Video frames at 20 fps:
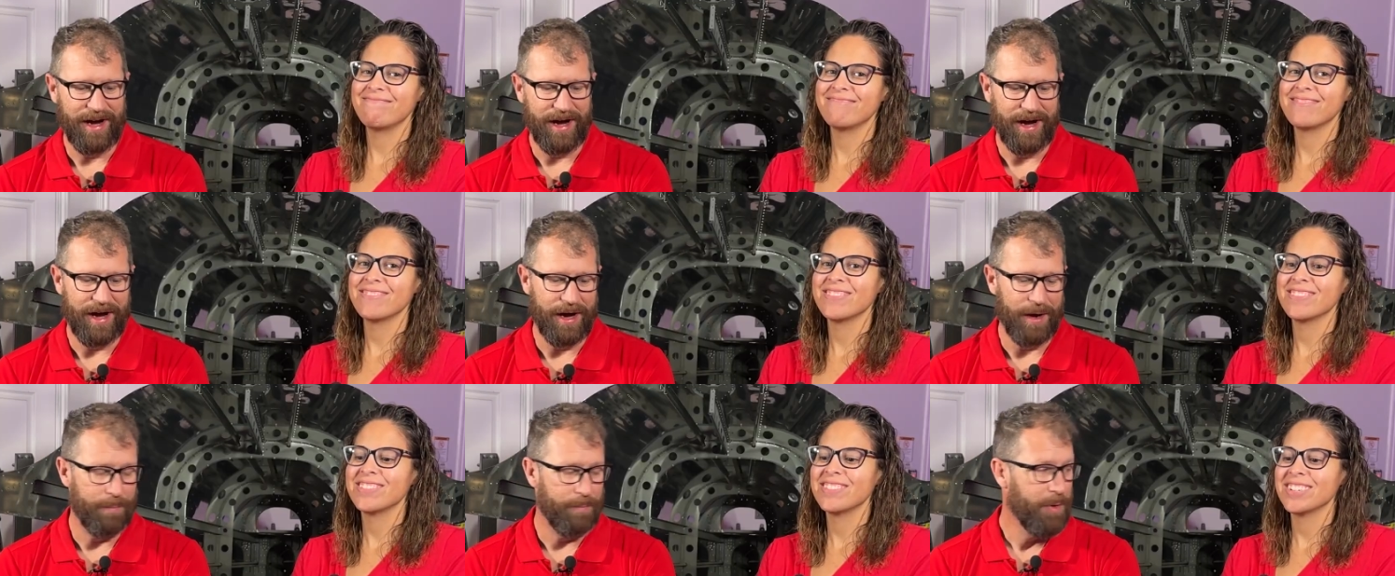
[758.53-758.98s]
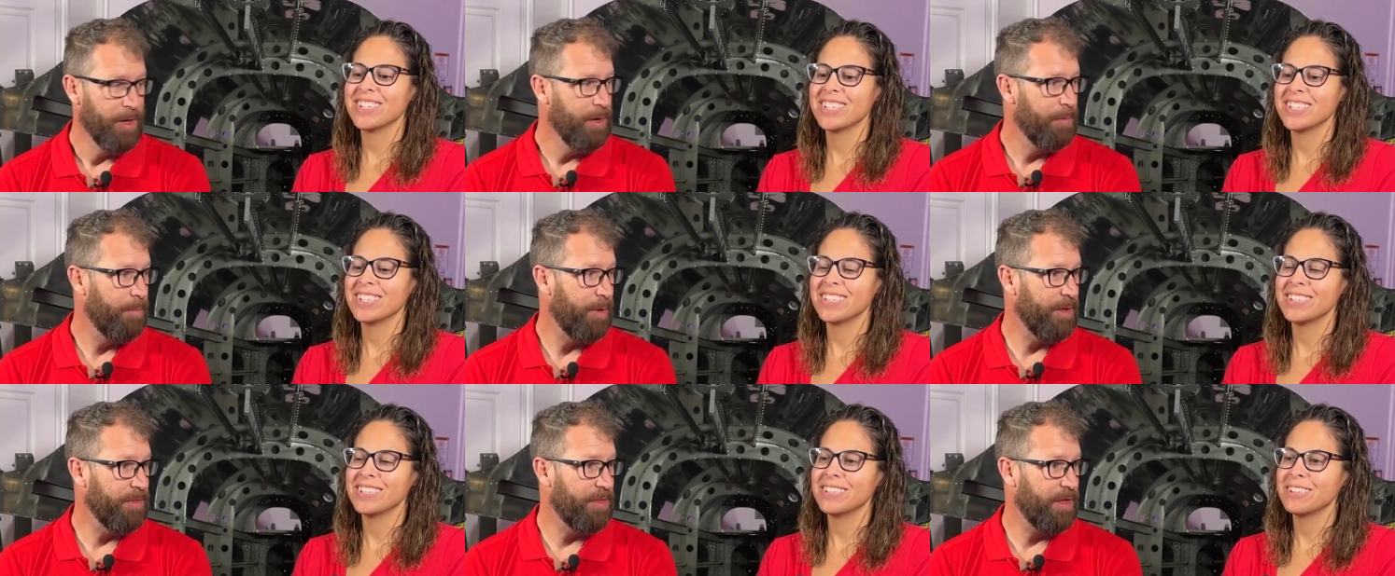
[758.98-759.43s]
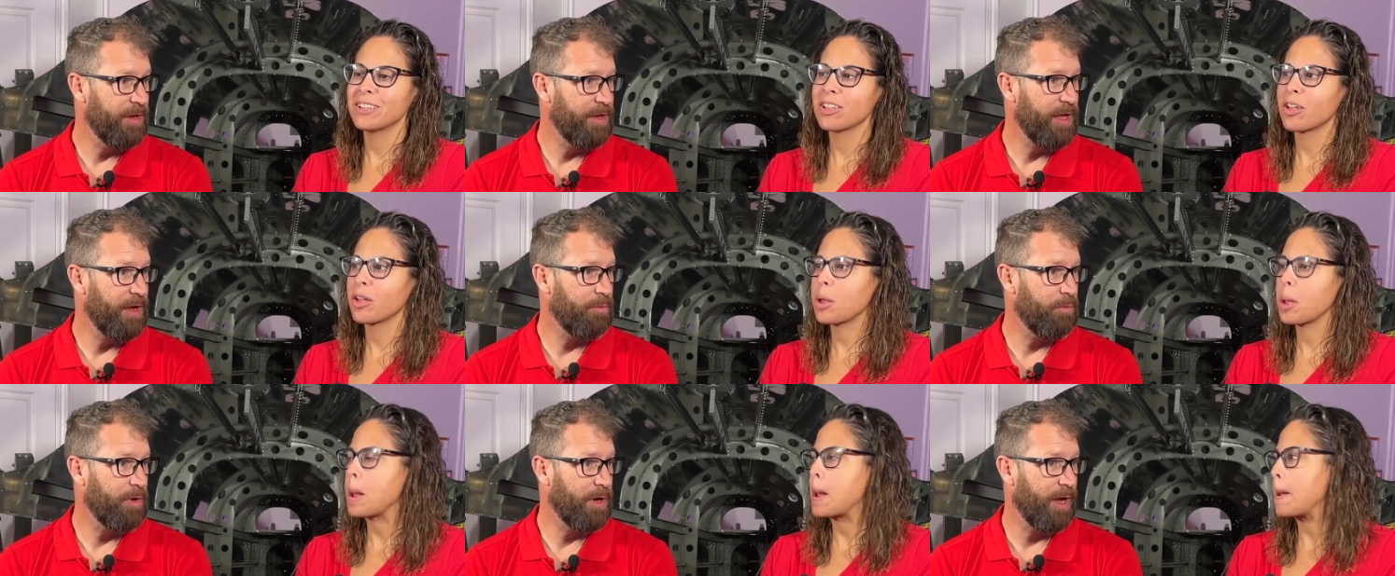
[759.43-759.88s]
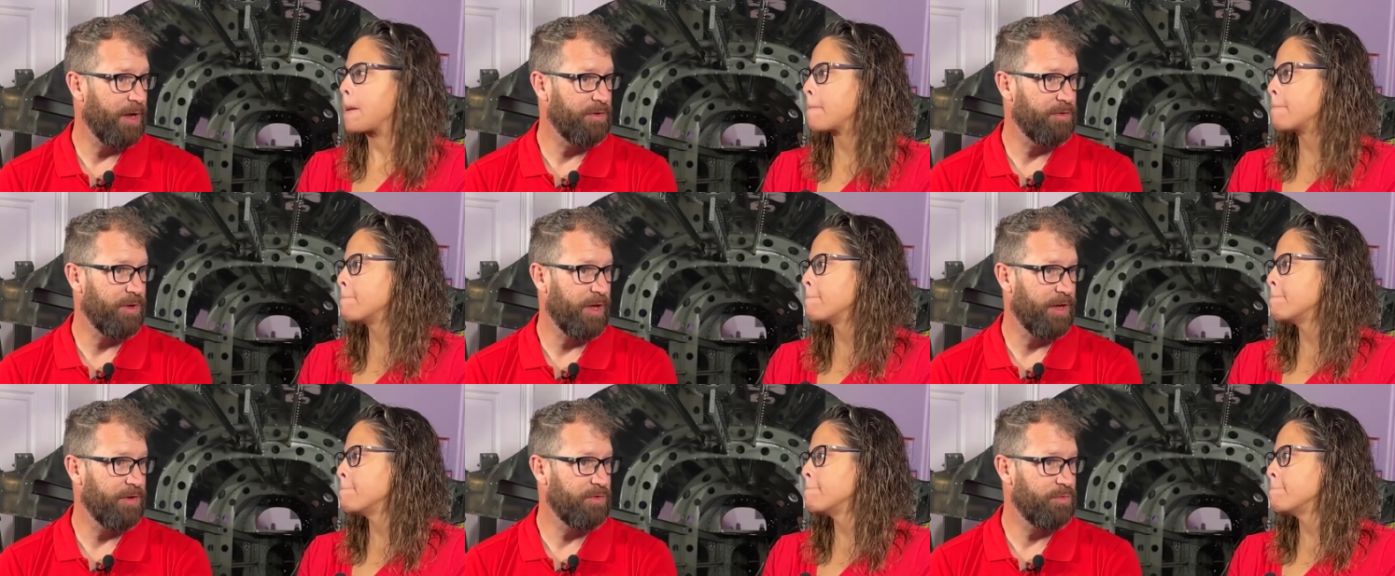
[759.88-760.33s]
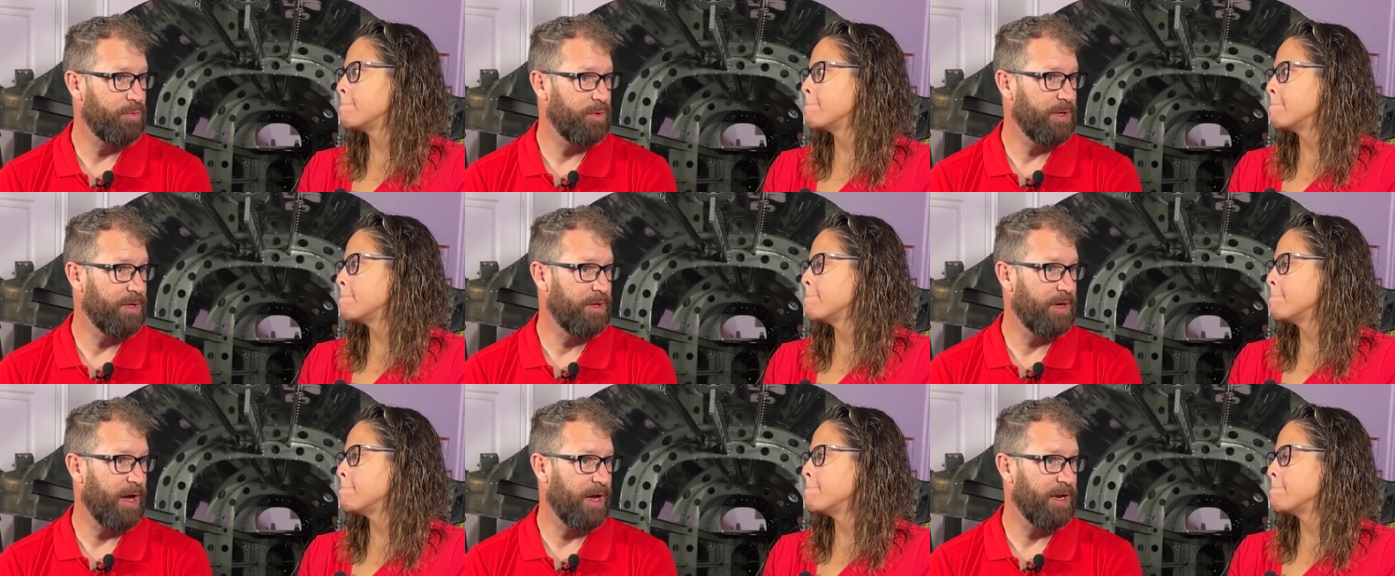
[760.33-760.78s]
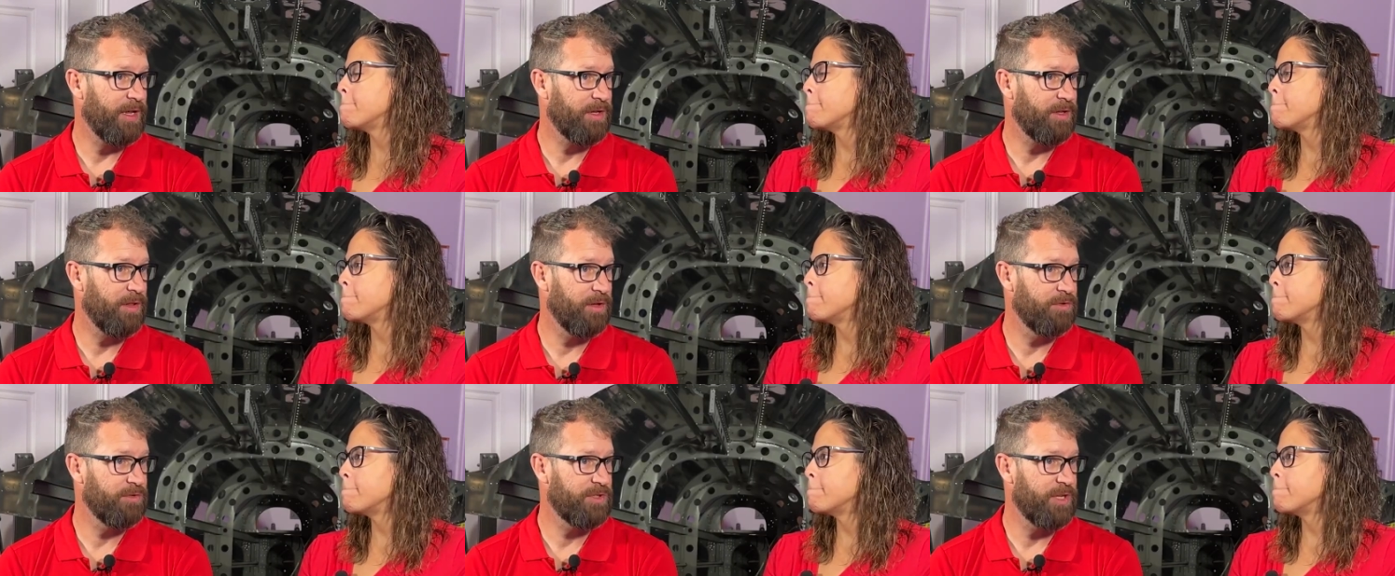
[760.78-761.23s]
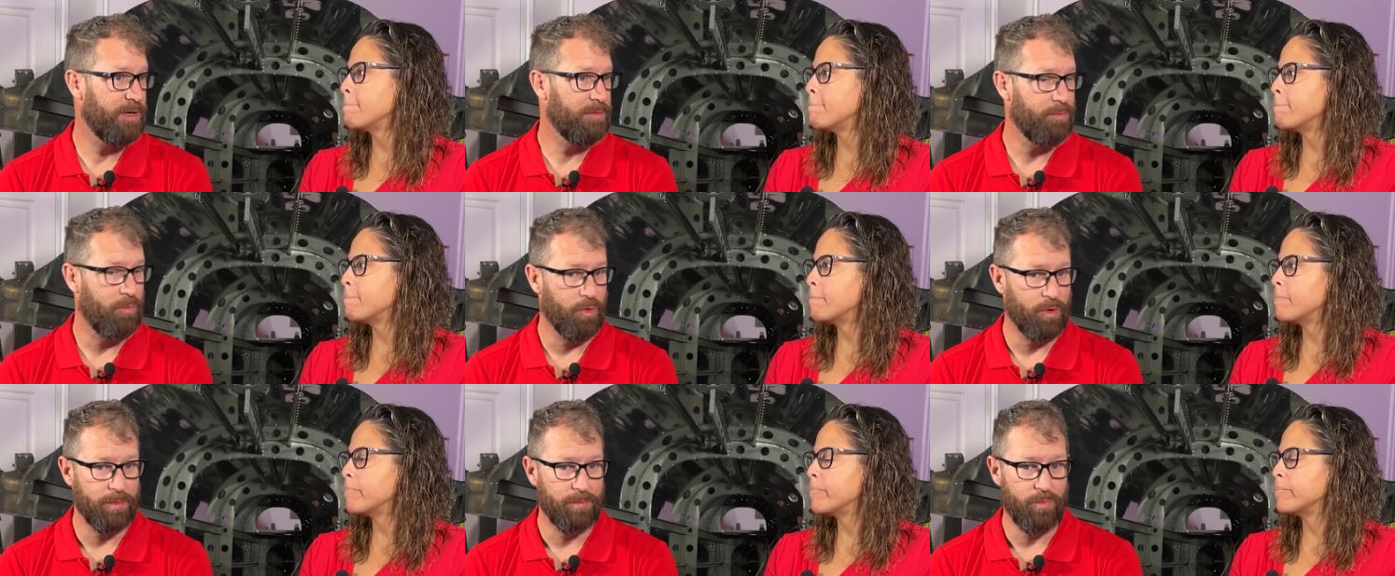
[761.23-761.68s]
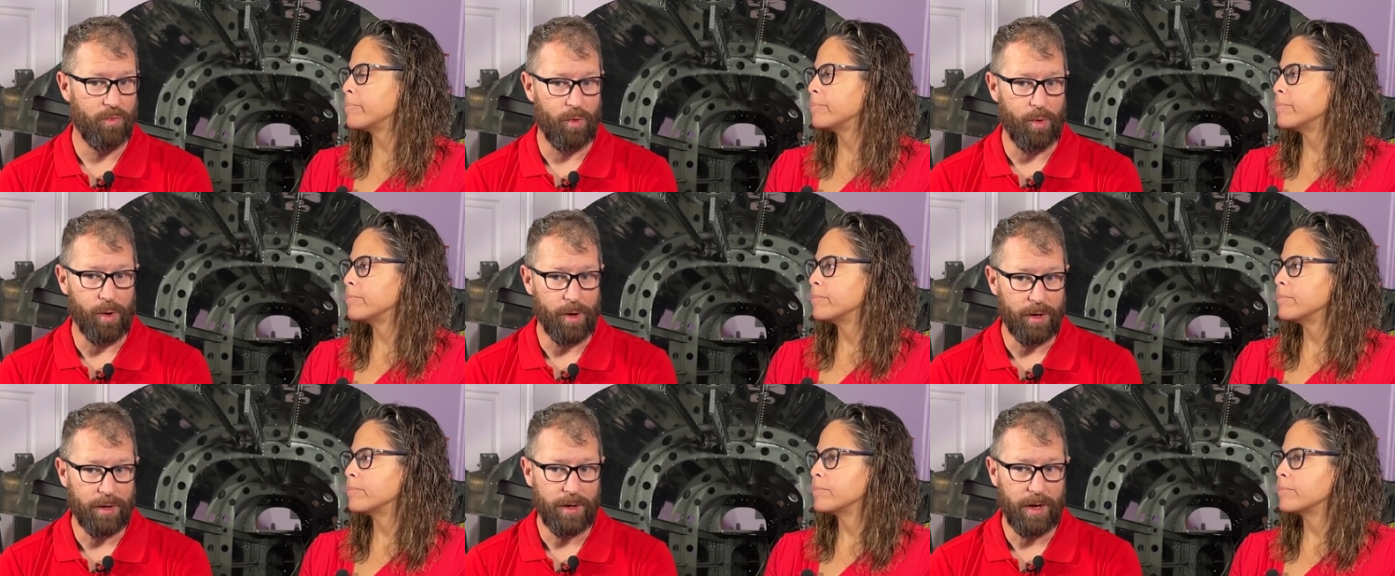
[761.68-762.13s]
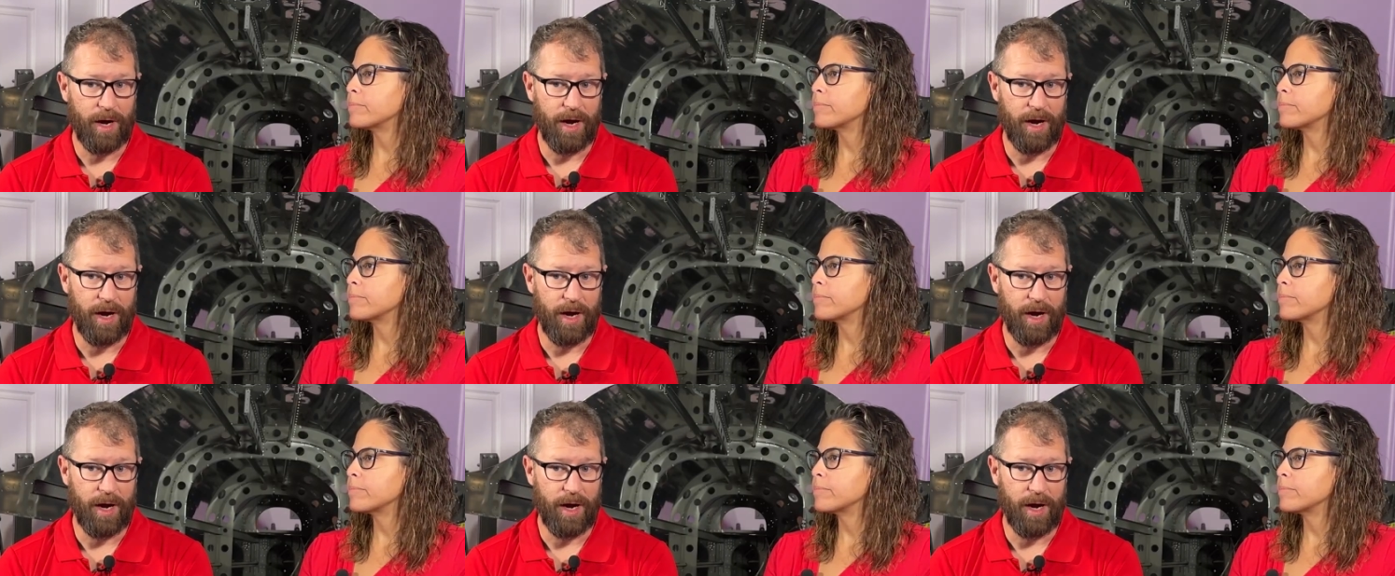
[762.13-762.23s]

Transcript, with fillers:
Speaker 1: Um, but then, yeah, we, as, as we got it closed up more and more,